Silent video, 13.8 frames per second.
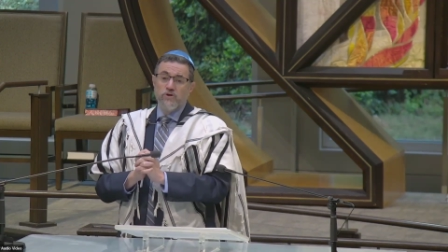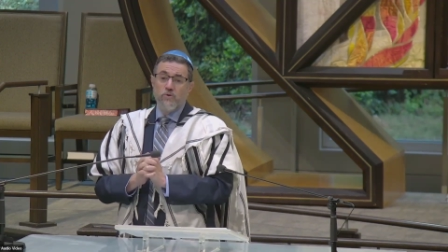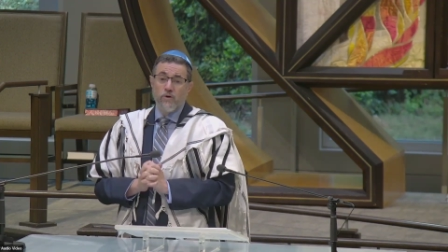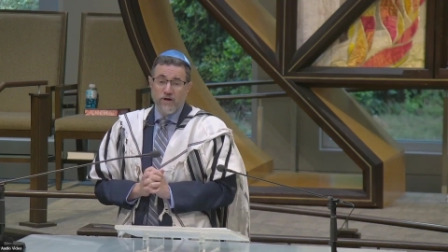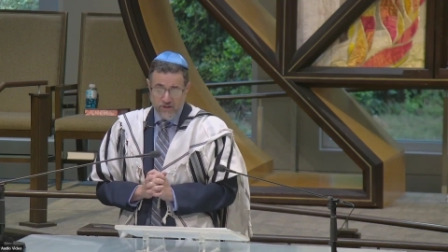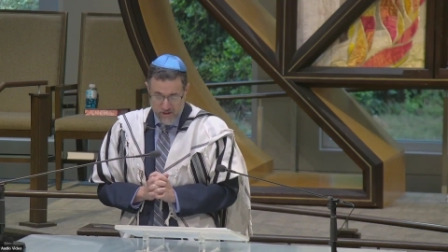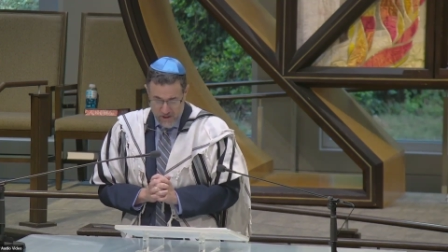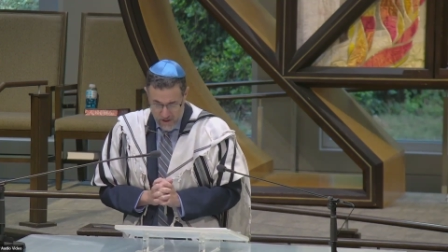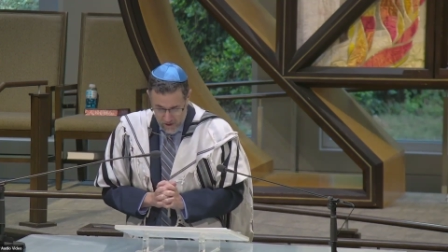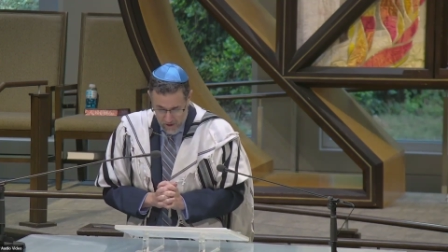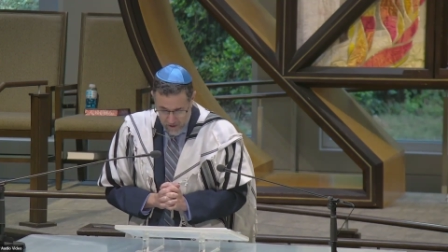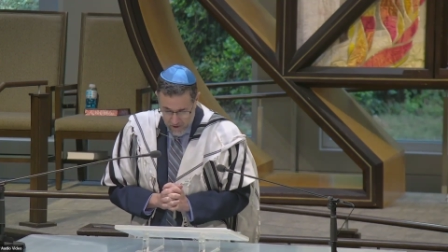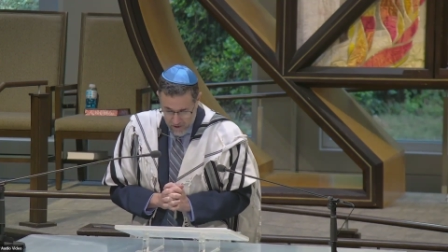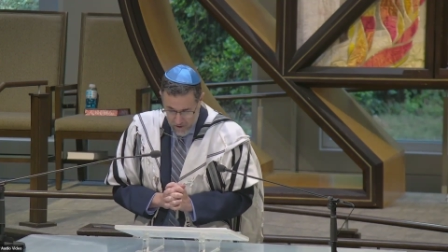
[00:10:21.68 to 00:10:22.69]
who are sick.
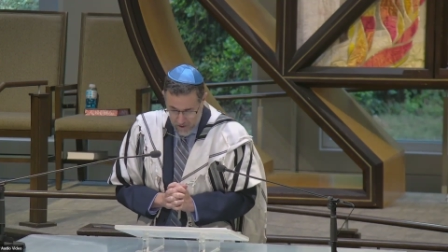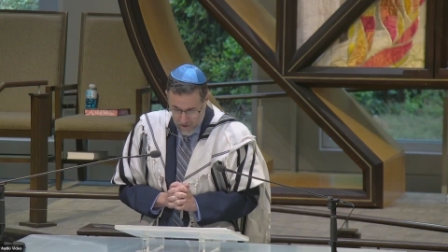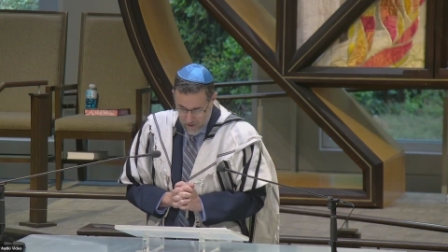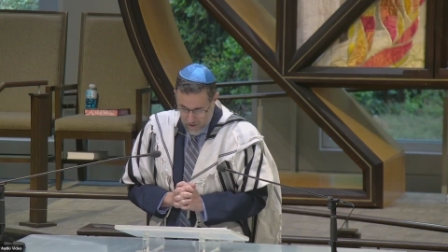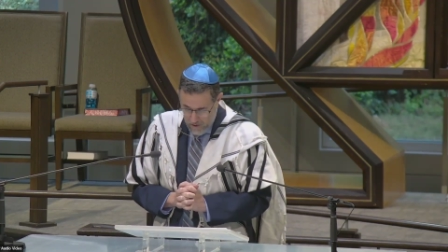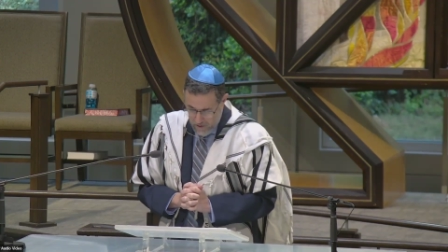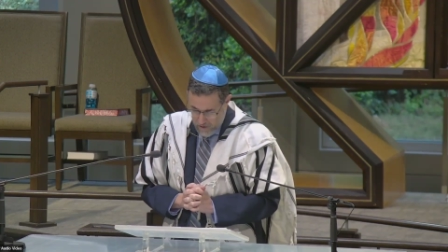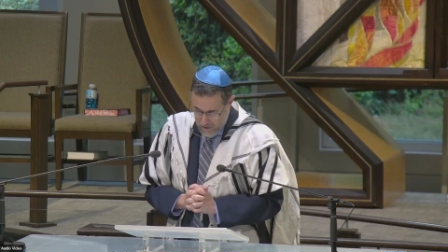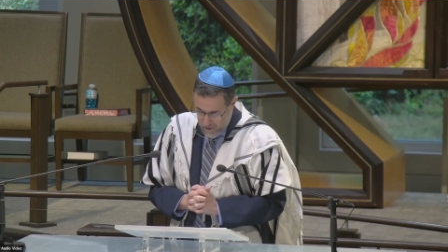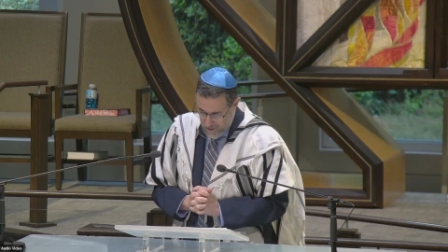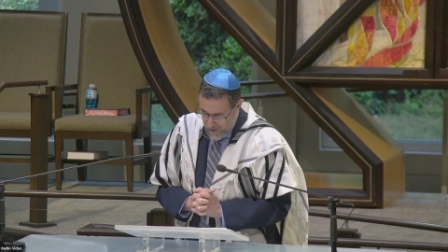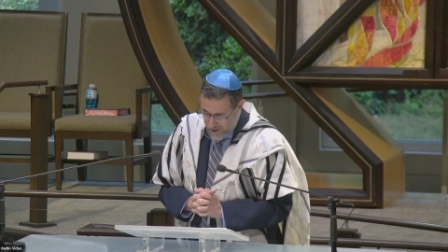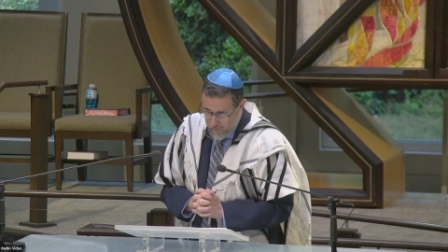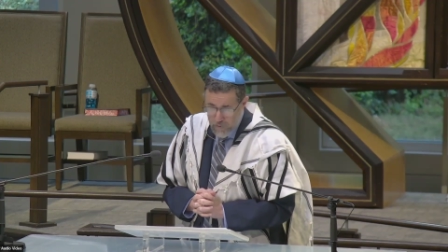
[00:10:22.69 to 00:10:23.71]

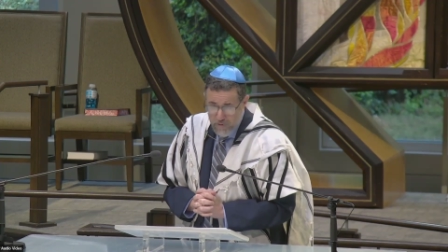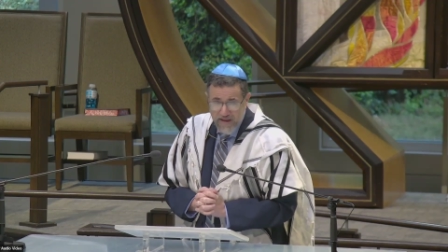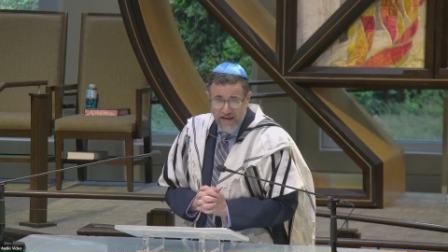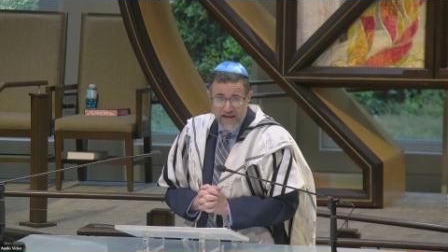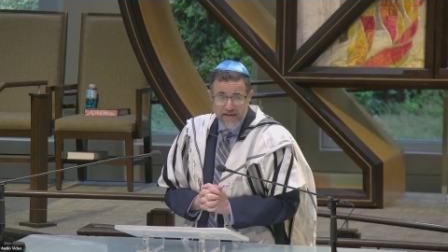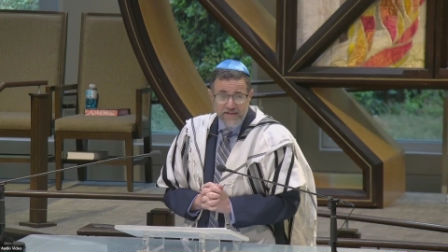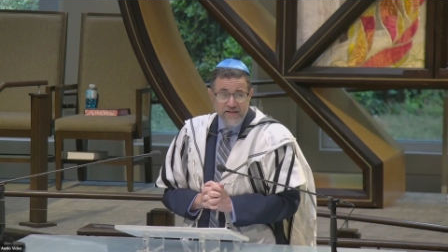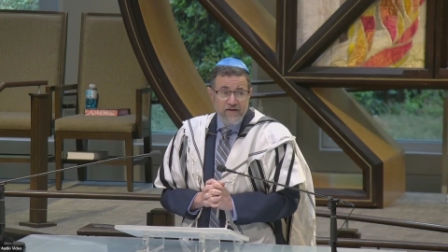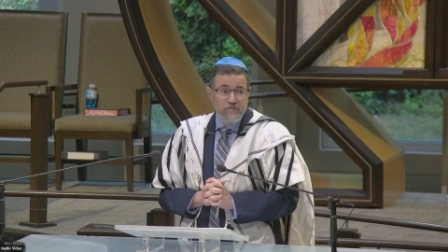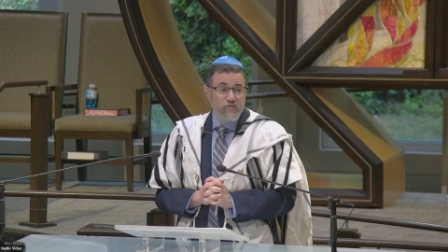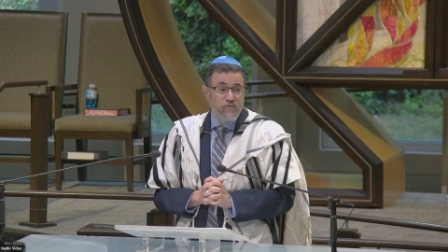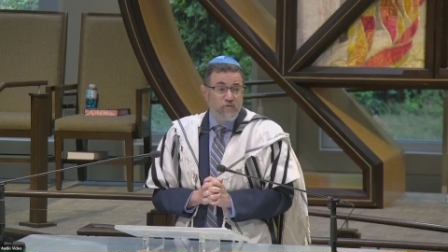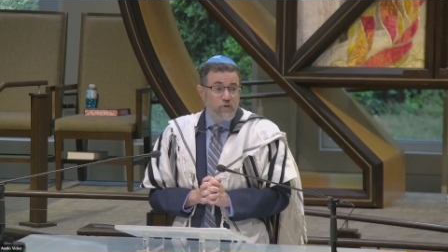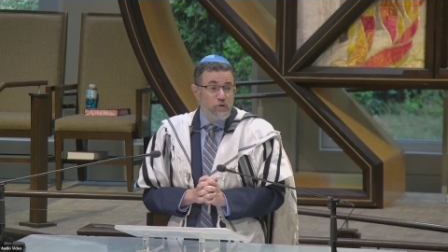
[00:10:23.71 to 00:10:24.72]
God, please give
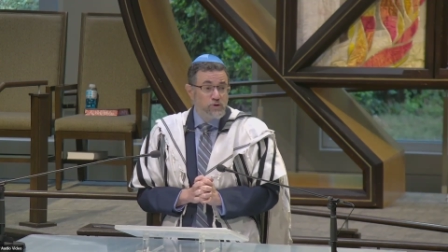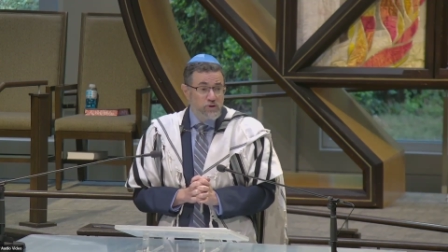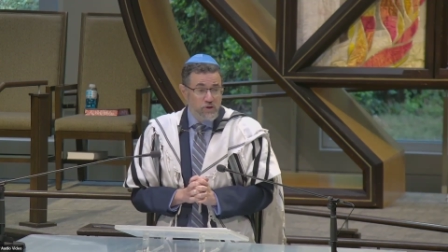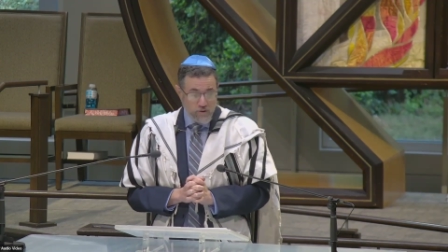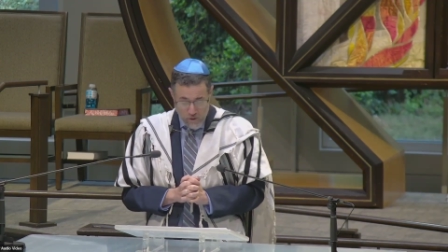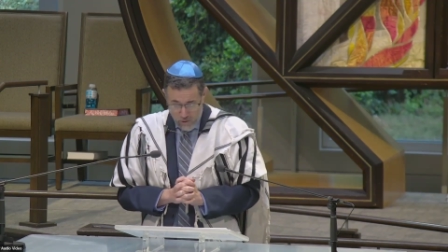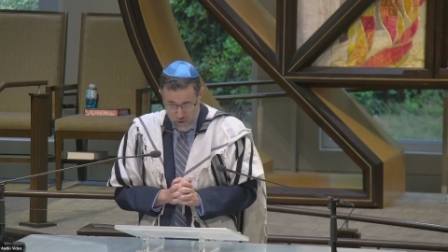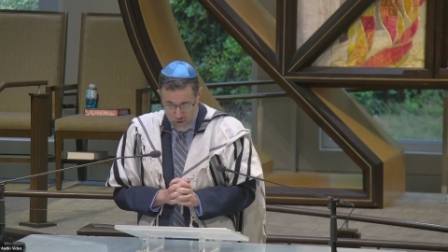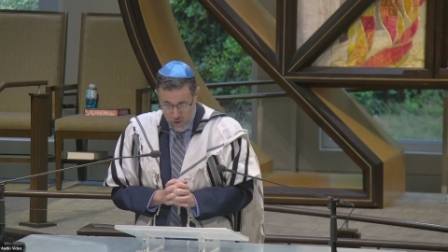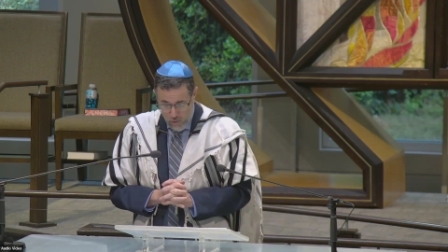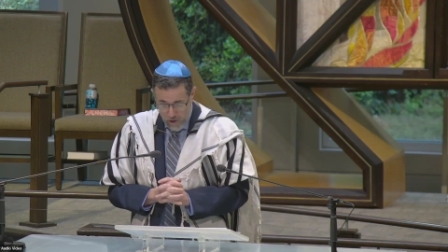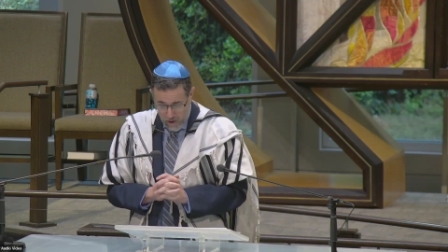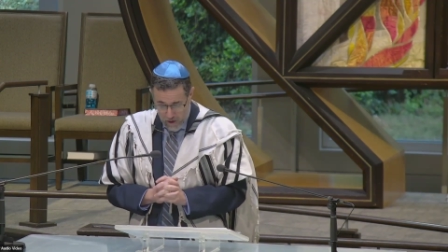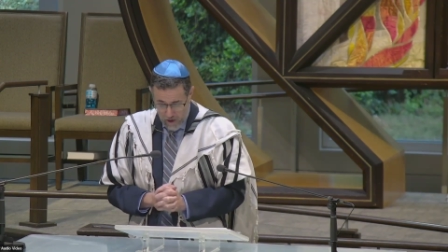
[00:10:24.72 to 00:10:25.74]
food to those
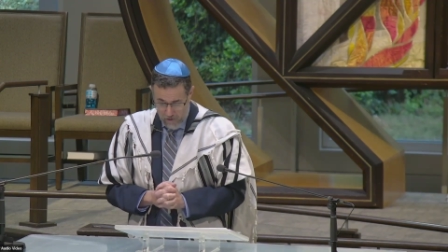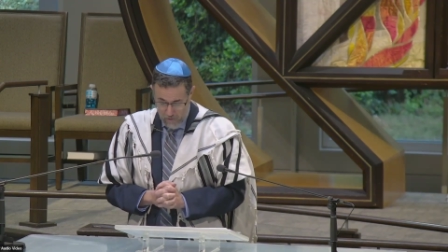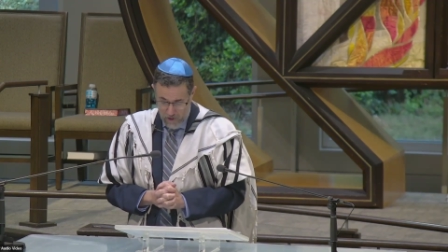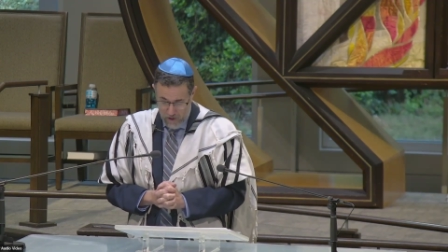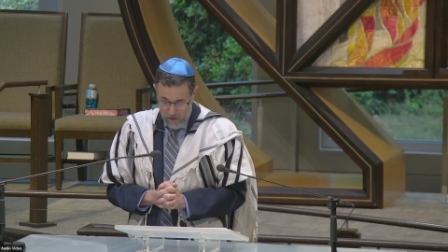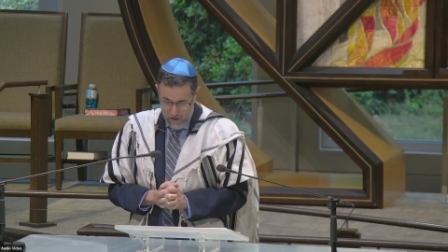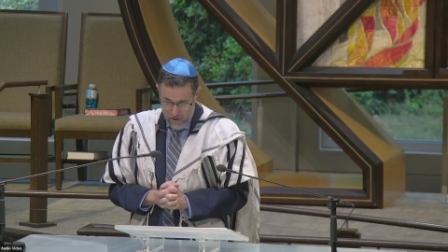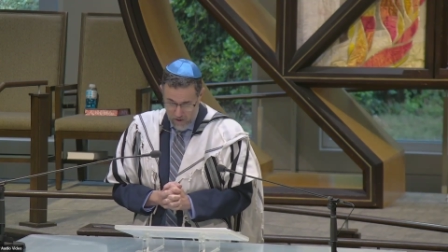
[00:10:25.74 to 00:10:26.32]
who are hungry.